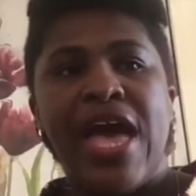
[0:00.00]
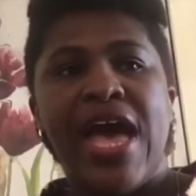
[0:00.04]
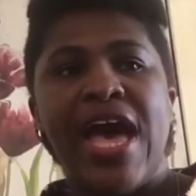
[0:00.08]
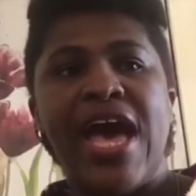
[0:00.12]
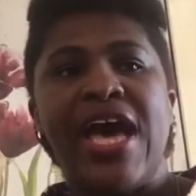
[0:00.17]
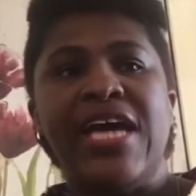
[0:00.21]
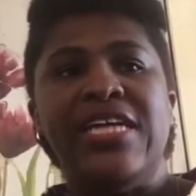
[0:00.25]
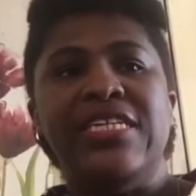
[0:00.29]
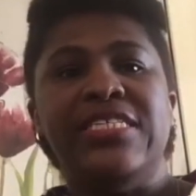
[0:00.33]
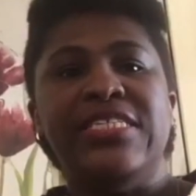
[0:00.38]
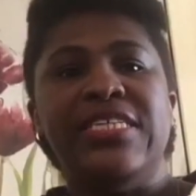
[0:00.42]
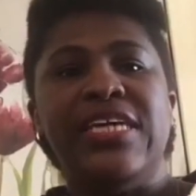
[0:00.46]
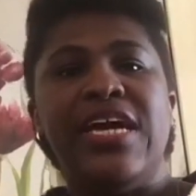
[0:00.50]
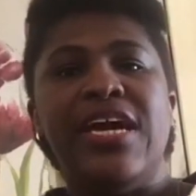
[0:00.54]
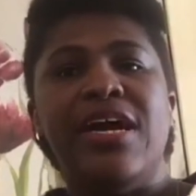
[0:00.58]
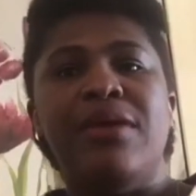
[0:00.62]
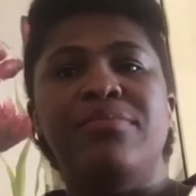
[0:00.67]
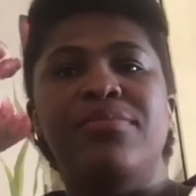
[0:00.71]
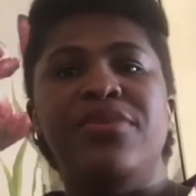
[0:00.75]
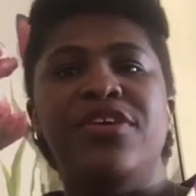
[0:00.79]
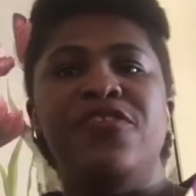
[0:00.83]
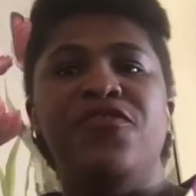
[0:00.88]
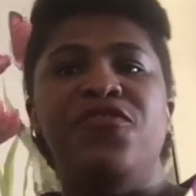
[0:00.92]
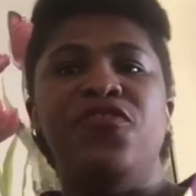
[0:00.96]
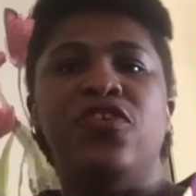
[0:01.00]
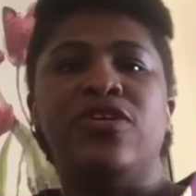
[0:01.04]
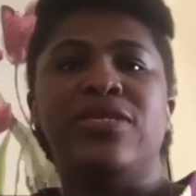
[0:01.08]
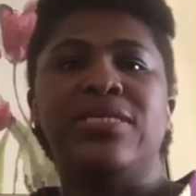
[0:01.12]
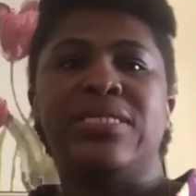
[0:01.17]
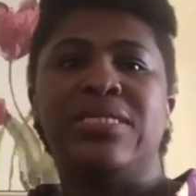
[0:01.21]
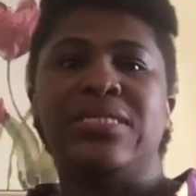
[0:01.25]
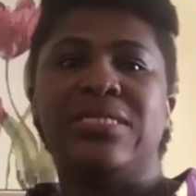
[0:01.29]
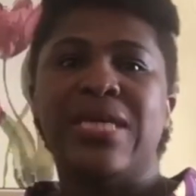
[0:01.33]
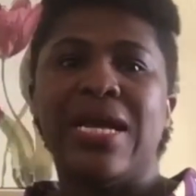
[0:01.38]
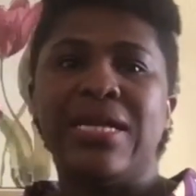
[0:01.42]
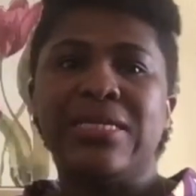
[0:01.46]
And if you're
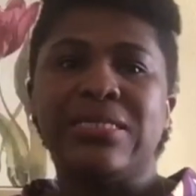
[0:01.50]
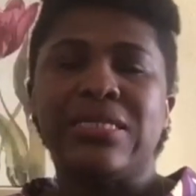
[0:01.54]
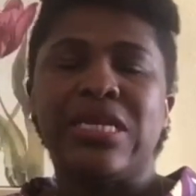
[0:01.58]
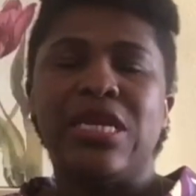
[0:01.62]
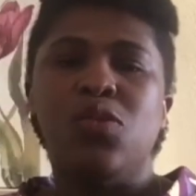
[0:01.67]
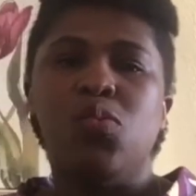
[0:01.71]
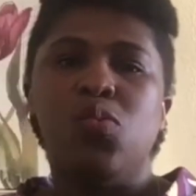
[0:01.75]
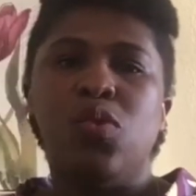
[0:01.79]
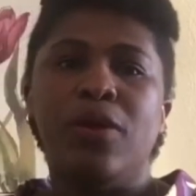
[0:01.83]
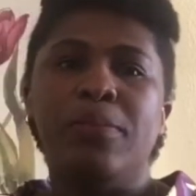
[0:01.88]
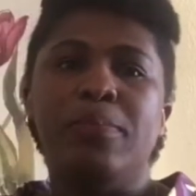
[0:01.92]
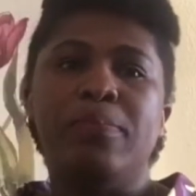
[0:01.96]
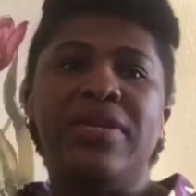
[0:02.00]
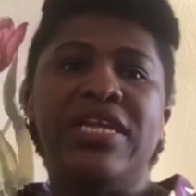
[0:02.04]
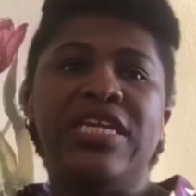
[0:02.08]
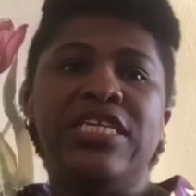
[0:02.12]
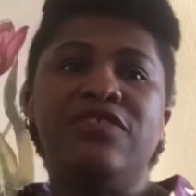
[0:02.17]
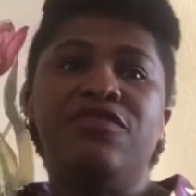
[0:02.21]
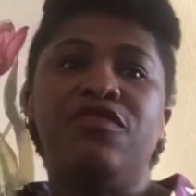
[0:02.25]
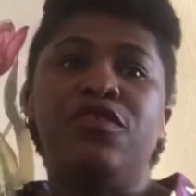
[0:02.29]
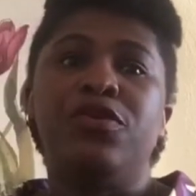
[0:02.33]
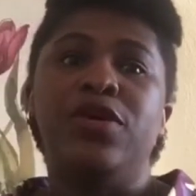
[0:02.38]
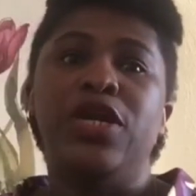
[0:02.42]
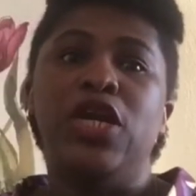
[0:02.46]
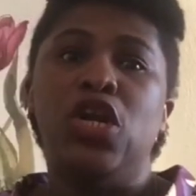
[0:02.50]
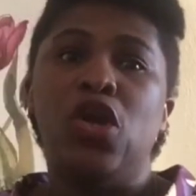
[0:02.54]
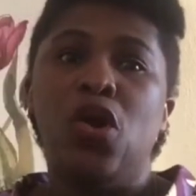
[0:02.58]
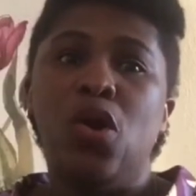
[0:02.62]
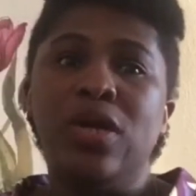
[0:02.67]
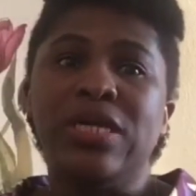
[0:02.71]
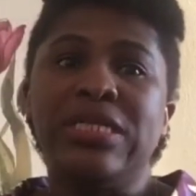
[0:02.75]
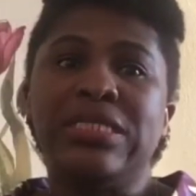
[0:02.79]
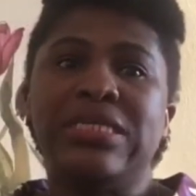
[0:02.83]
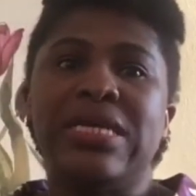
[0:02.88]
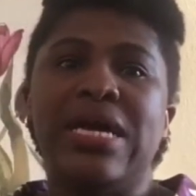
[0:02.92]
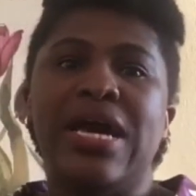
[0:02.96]
sat in one place for a
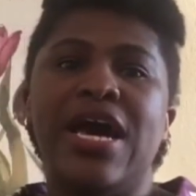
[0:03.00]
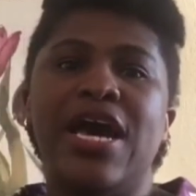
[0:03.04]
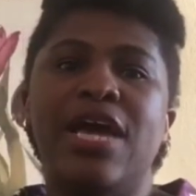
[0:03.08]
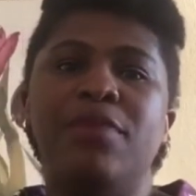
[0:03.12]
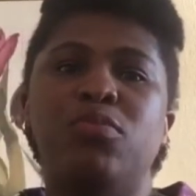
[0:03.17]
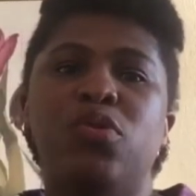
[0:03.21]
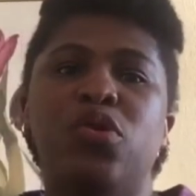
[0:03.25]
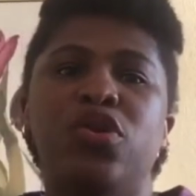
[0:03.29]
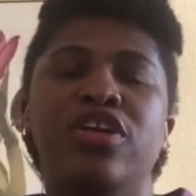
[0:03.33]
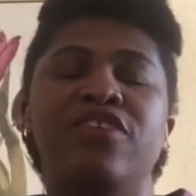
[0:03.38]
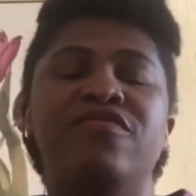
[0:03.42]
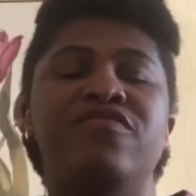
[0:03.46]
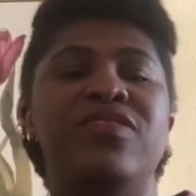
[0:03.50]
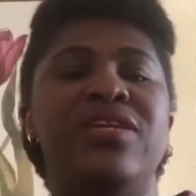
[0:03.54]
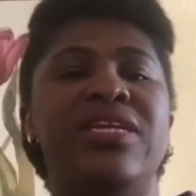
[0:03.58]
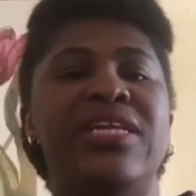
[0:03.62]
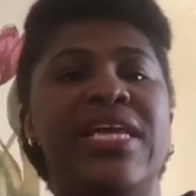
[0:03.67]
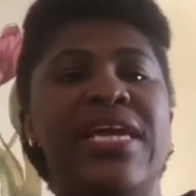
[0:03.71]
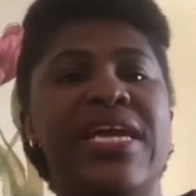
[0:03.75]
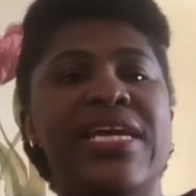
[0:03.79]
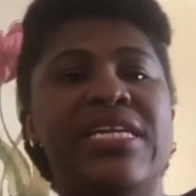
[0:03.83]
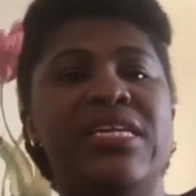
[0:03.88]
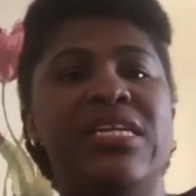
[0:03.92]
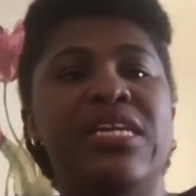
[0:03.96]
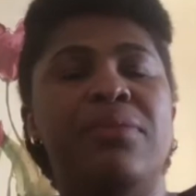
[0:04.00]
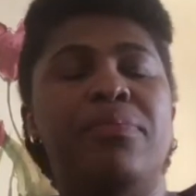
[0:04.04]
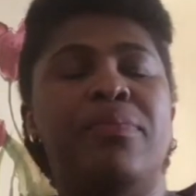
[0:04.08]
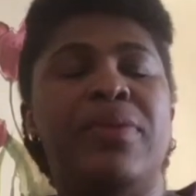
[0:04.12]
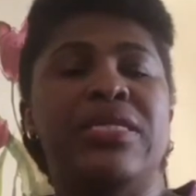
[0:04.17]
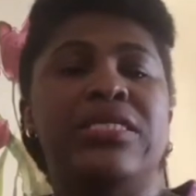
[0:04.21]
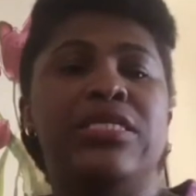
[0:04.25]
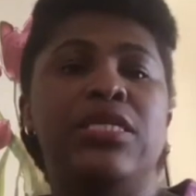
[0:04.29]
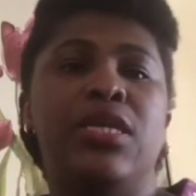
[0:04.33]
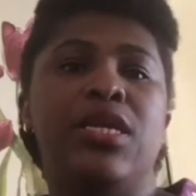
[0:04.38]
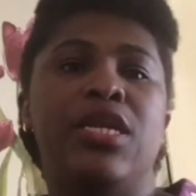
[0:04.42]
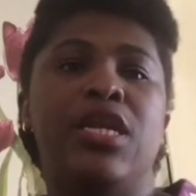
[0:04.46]
long time, or even laid in a
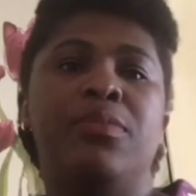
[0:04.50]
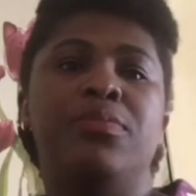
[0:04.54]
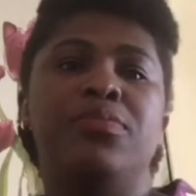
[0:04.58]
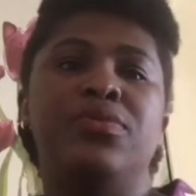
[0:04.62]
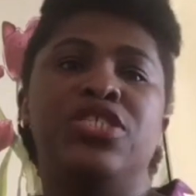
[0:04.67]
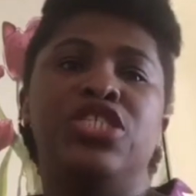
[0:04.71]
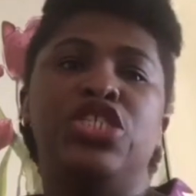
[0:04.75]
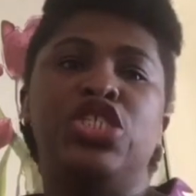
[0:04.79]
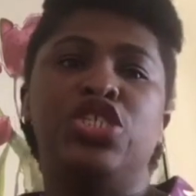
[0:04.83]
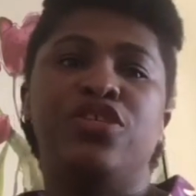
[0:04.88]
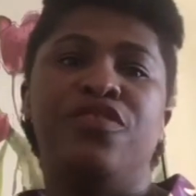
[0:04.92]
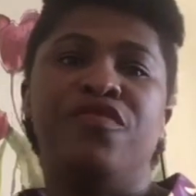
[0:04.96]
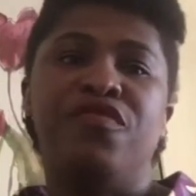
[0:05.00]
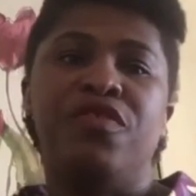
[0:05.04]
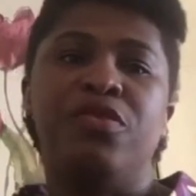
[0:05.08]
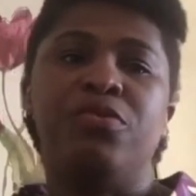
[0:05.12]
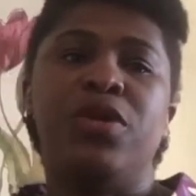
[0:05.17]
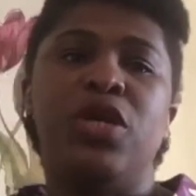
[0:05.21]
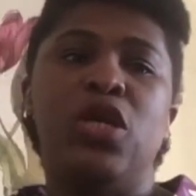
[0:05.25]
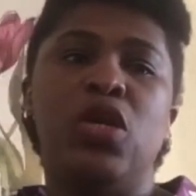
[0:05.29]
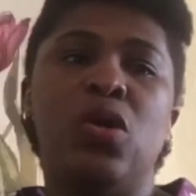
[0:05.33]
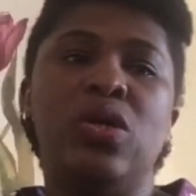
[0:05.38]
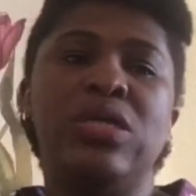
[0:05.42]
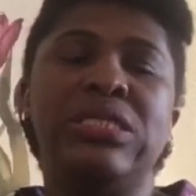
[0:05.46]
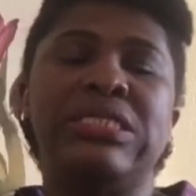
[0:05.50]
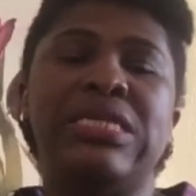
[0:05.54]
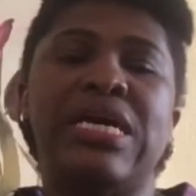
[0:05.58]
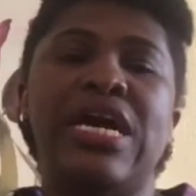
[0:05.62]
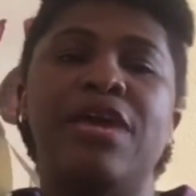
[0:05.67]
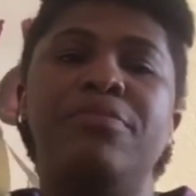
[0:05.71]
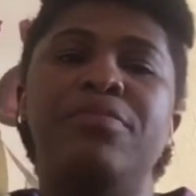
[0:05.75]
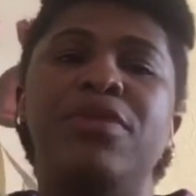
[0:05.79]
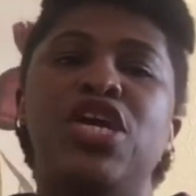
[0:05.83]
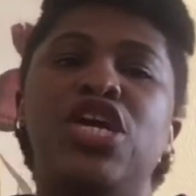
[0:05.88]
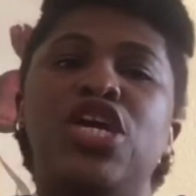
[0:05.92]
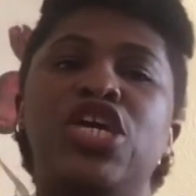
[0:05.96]
particular position for a long
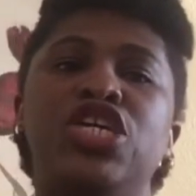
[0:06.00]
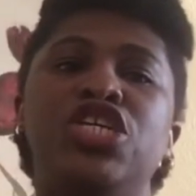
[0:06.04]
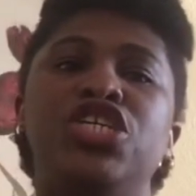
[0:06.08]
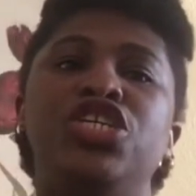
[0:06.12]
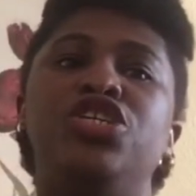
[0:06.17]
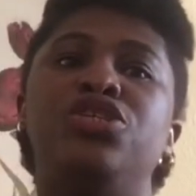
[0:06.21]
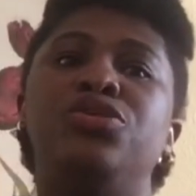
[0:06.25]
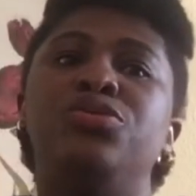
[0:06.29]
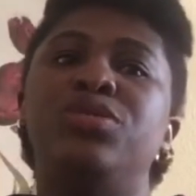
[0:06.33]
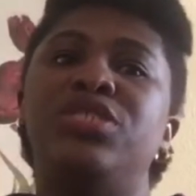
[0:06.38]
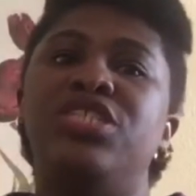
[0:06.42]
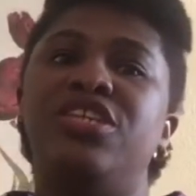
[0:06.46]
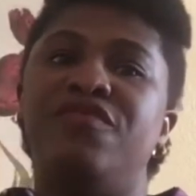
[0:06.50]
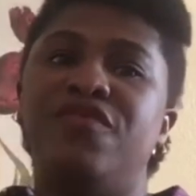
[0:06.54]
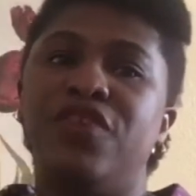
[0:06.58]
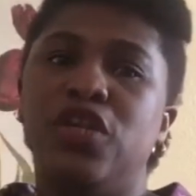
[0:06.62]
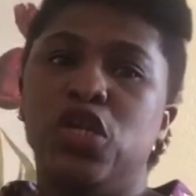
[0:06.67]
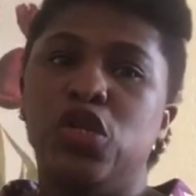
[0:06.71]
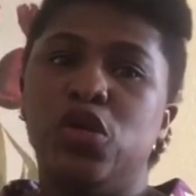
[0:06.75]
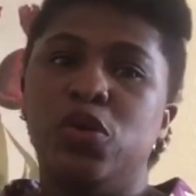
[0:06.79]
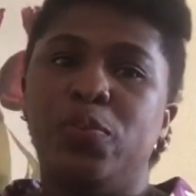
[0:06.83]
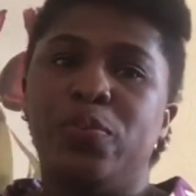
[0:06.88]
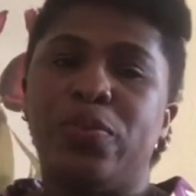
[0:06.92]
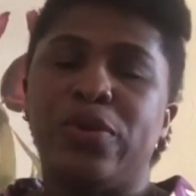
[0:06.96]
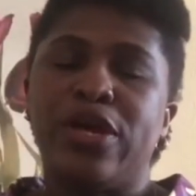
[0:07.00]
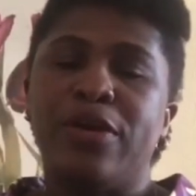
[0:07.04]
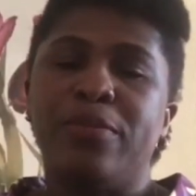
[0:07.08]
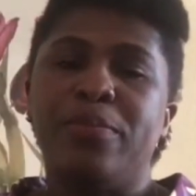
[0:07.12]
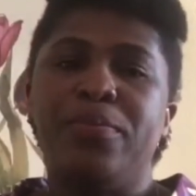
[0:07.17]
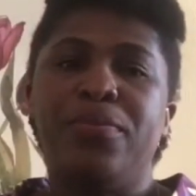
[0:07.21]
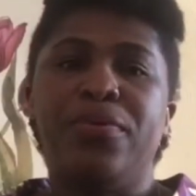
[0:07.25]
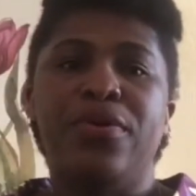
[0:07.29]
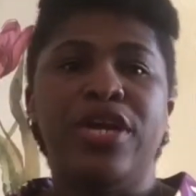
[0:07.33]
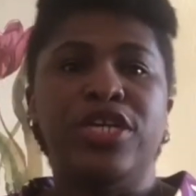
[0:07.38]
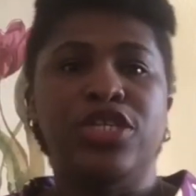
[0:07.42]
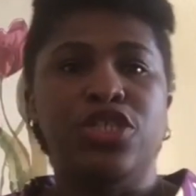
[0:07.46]
time, you could develop
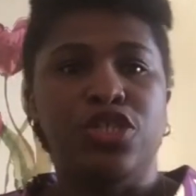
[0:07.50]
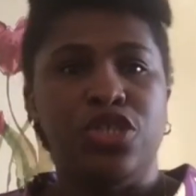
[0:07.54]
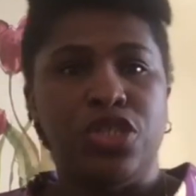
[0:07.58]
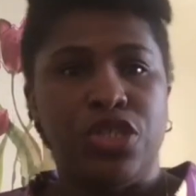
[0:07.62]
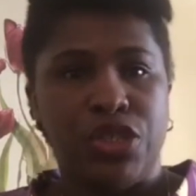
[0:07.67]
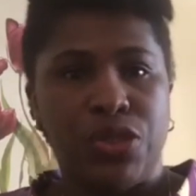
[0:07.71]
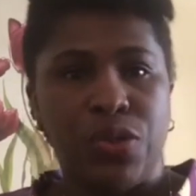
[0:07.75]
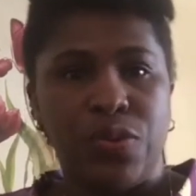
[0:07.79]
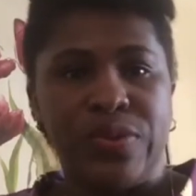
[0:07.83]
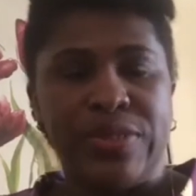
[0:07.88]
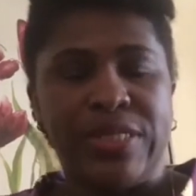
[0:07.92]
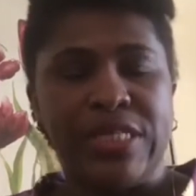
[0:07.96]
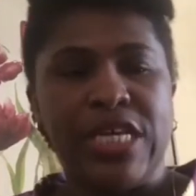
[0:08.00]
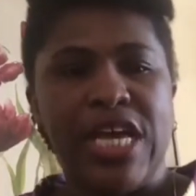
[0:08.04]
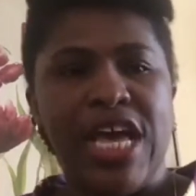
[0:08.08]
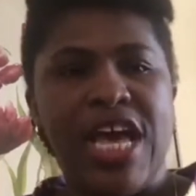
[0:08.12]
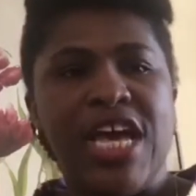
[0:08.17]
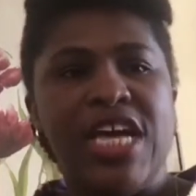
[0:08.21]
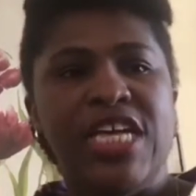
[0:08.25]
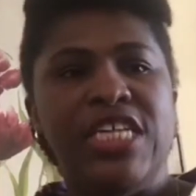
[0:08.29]
pressure sores.